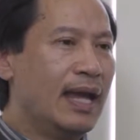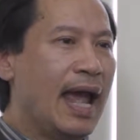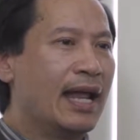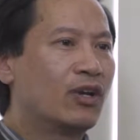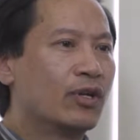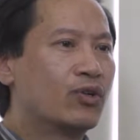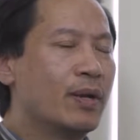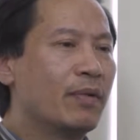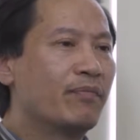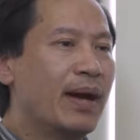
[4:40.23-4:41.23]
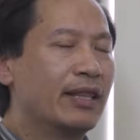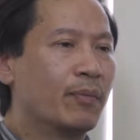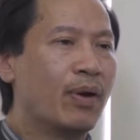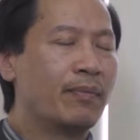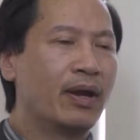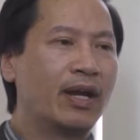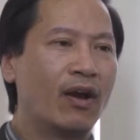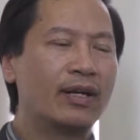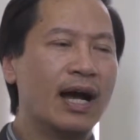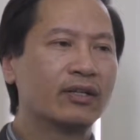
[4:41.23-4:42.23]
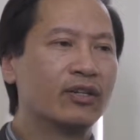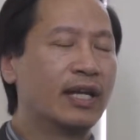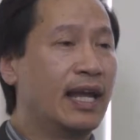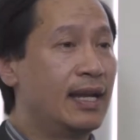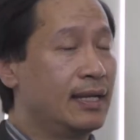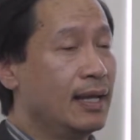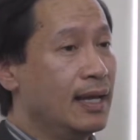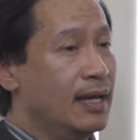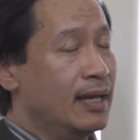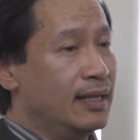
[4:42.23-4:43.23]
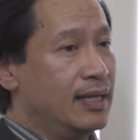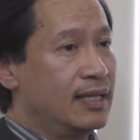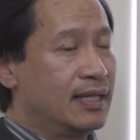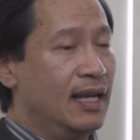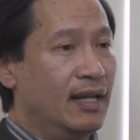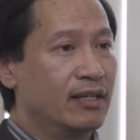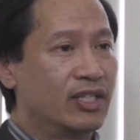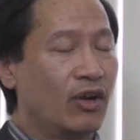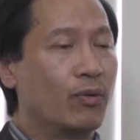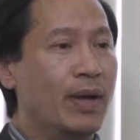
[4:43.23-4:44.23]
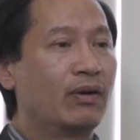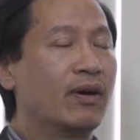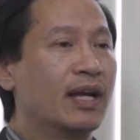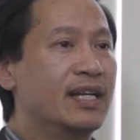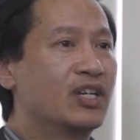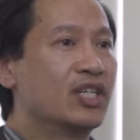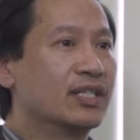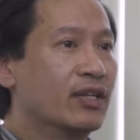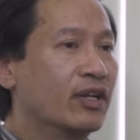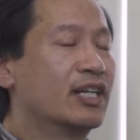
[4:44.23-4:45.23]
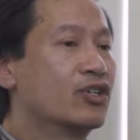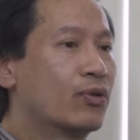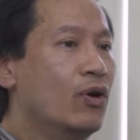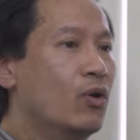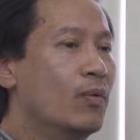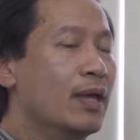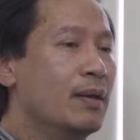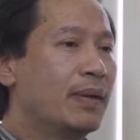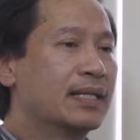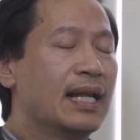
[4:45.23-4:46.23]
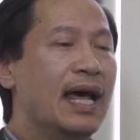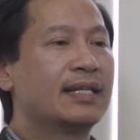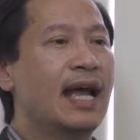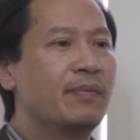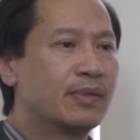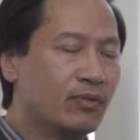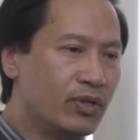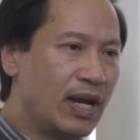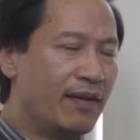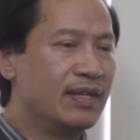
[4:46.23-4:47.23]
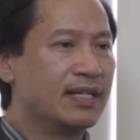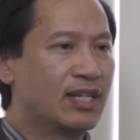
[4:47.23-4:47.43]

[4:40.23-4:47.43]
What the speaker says: adequate treatment by their primary care doctor to getting these general medical conditions under control. Because a lot of times when you have these